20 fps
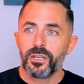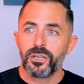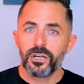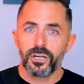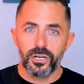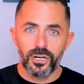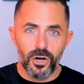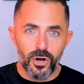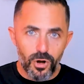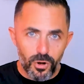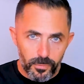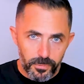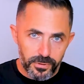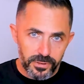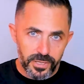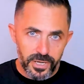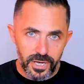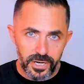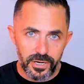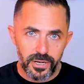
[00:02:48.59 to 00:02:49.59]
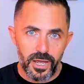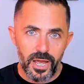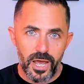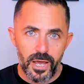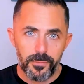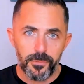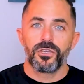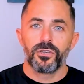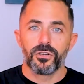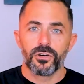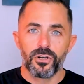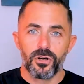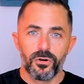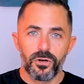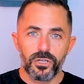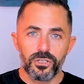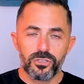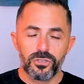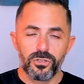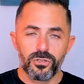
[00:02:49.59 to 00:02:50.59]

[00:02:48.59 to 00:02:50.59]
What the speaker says: You're going to open that app. You're going